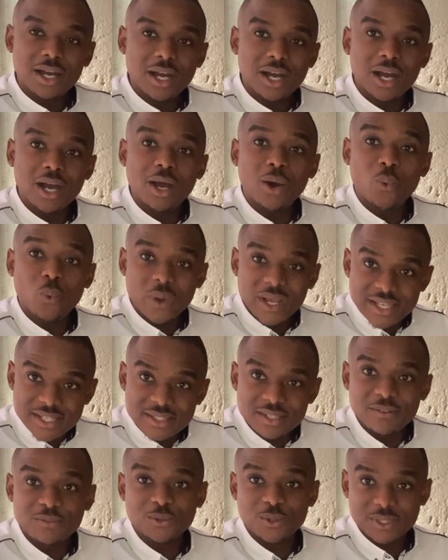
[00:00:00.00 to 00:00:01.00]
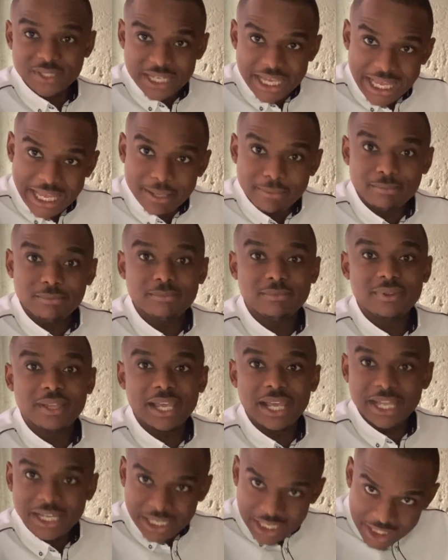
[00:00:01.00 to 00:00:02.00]
a waste of your time
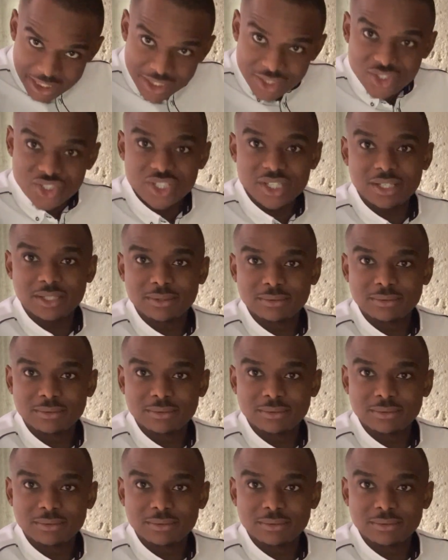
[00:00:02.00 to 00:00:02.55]
and energy.